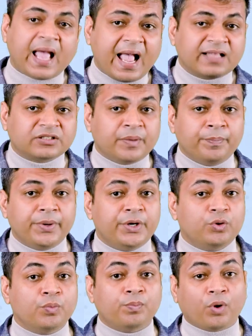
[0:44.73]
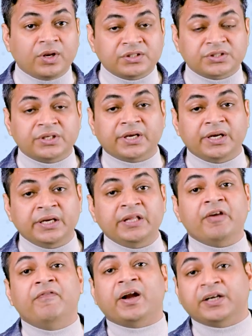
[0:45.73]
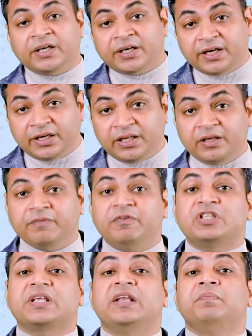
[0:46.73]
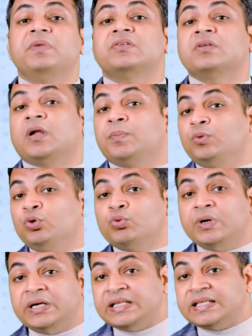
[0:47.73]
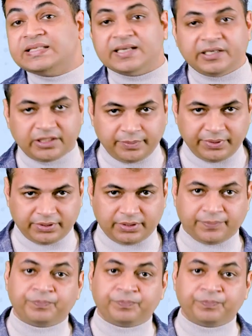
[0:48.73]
as compared to polycystic kidney affected kidney, which can measure up to 20 cm.